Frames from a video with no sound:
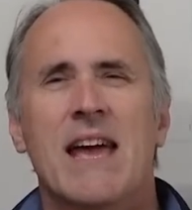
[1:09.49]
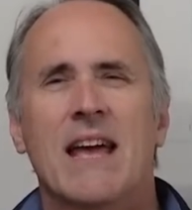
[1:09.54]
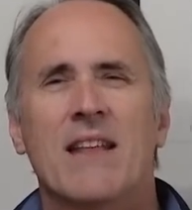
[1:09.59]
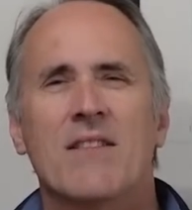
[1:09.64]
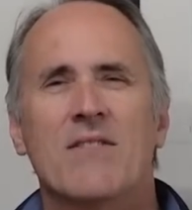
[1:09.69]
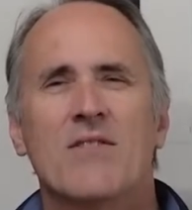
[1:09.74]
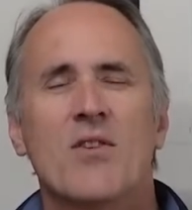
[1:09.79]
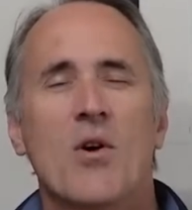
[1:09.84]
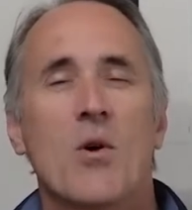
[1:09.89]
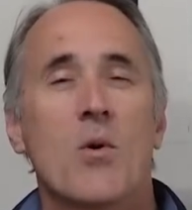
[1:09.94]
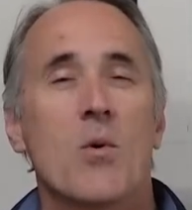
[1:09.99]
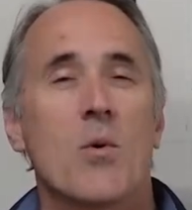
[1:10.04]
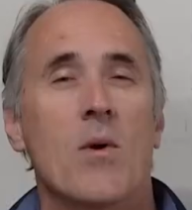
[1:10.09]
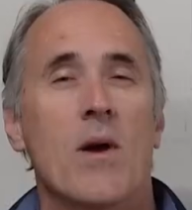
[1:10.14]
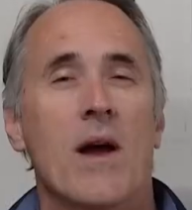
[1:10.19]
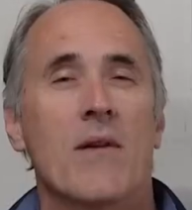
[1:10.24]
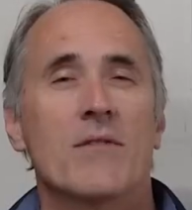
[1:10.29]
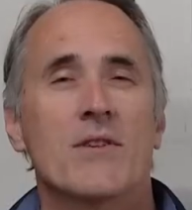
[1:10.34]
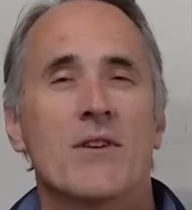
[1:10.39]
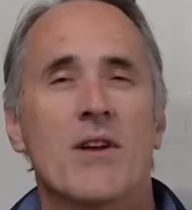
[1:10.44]
And
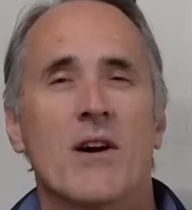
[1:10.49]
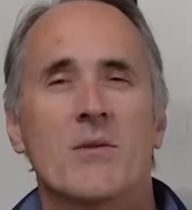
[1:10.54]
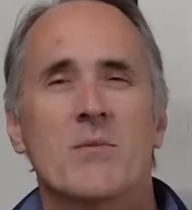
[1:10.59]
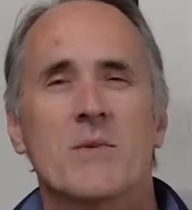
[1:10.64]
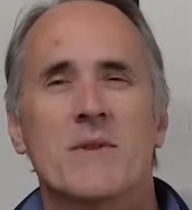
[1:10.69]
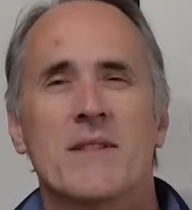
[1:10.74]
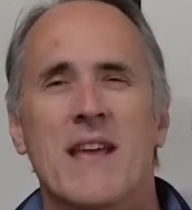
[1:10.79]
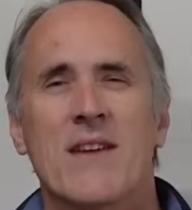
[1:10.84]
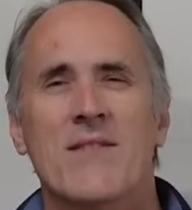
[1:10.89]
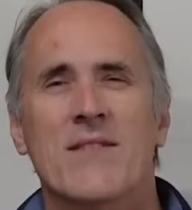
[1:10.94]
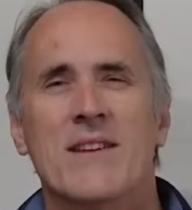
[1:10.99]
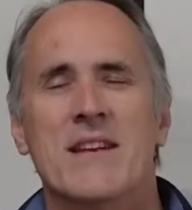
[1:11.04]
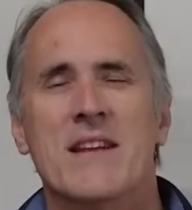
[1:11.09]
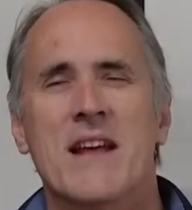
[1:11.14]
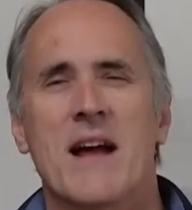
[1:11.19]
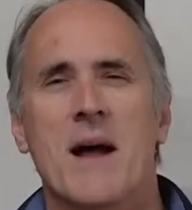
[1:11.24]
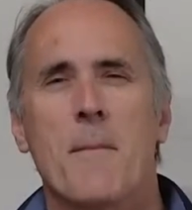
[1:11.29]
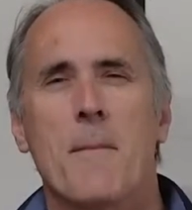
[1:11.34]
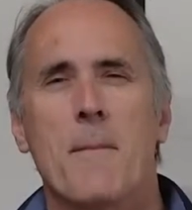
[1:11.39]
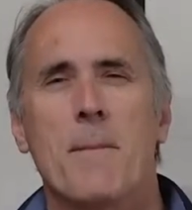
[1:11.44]
so after talking with
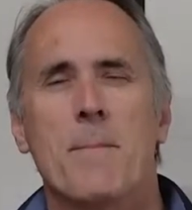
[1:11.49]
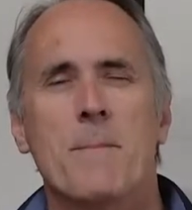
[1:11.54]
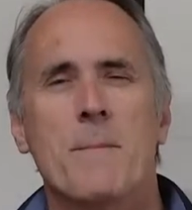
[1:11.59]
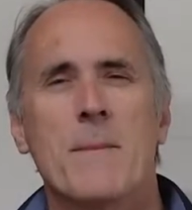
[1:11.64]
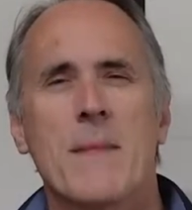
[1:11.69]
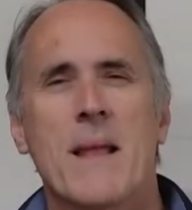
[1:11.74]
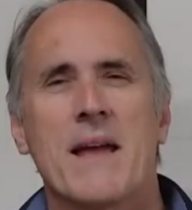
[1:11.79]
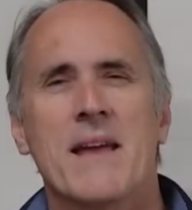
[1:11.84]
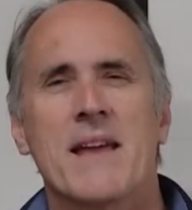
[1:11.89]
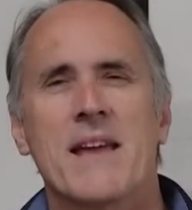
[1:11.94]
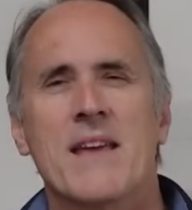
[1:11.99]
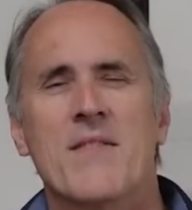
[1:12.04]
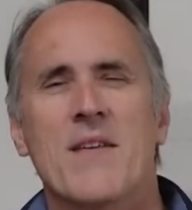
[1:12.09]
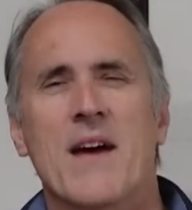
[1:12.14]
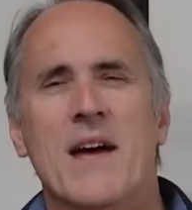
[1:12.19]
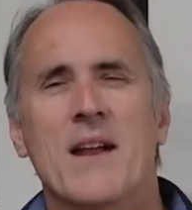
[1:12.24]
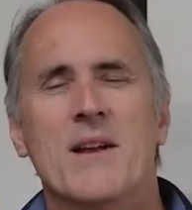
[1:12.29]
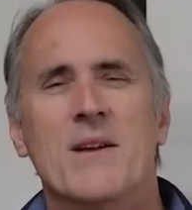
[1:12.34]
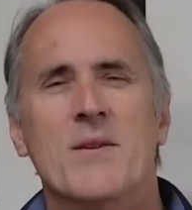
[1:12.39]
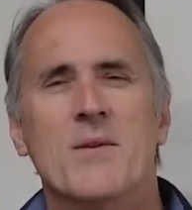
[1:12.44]
David, um, he
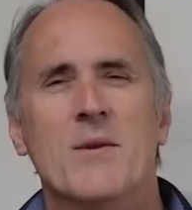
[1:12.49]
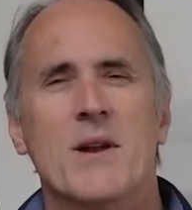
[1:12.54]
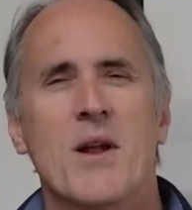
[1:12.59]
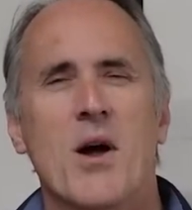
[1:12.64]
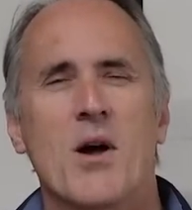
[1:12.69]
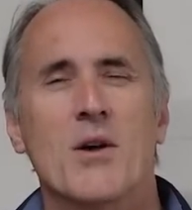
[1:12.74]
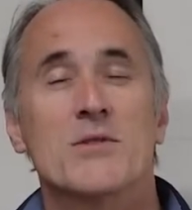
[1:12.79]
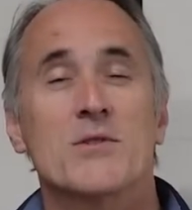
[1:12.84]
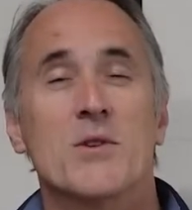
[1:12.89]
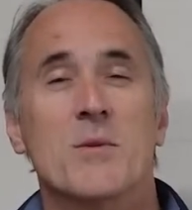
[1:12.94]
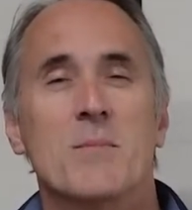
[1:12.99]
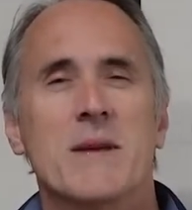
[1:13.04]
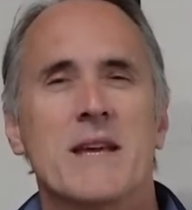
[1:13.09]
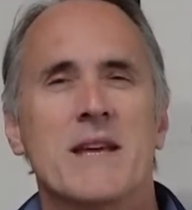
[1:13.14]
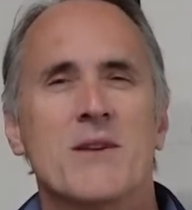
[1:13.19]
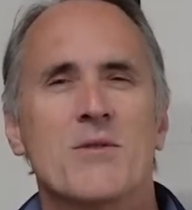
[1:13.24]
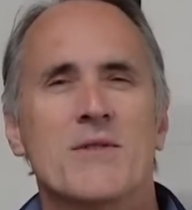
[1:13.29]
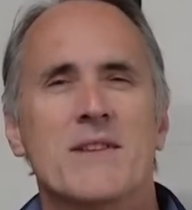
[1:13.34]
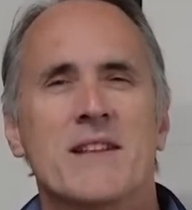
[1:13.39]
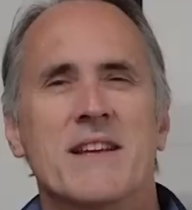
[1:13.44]
thought it would also
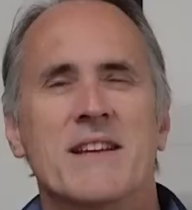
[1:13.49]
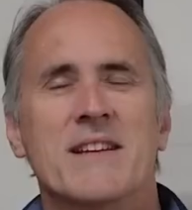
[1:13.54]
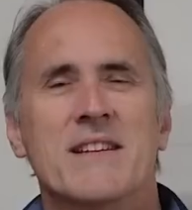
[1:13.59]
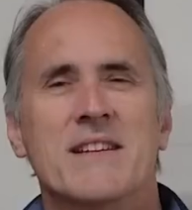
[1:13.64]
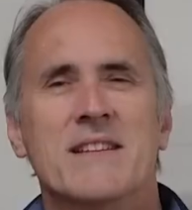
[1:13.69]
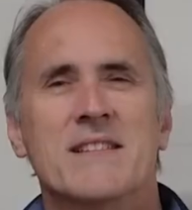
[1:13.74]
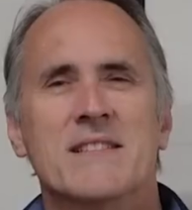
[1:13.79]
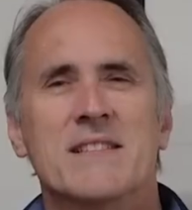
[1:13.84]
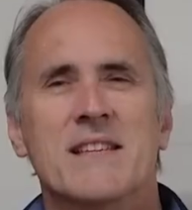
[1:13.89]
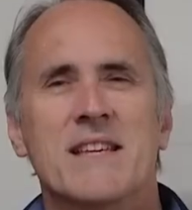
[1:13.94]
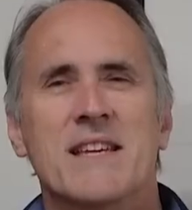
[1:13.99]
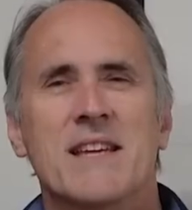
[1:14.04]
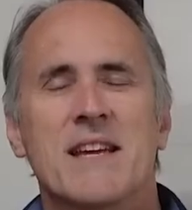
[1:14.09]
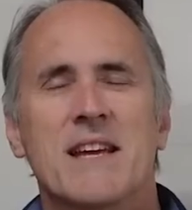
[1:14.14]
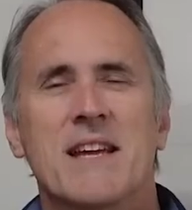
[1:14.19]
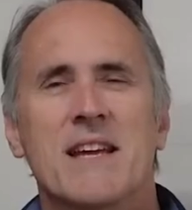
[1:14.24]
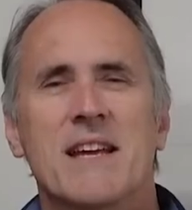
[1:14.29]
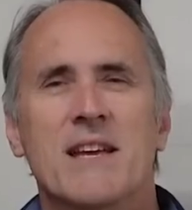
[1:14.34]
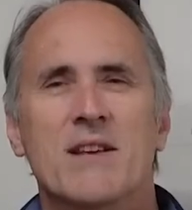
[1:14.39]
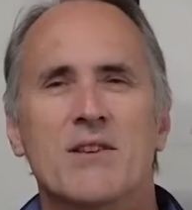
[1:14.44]
be interesting to see
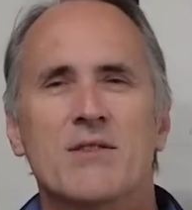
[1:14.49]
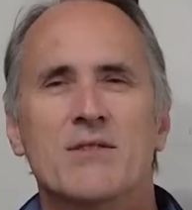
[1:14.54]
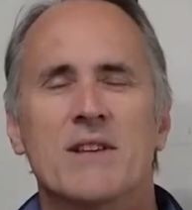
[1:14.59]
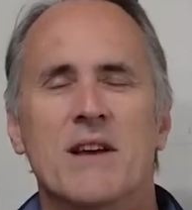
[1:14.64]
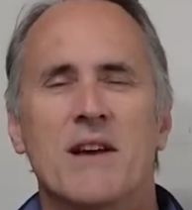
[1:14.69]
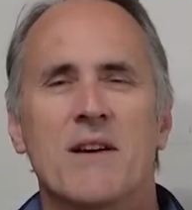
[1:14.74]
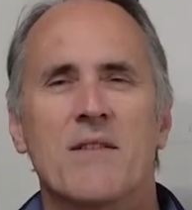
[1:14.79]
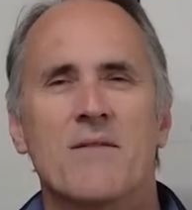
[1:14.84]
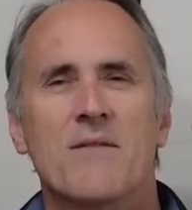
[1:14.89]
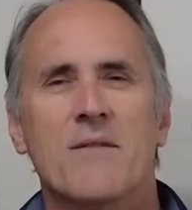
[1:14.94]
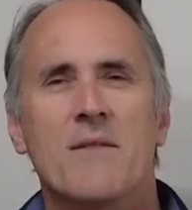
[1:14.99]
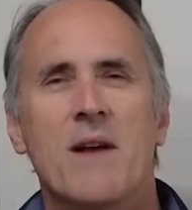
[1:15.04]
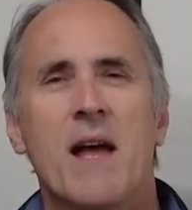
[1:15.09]
his uh,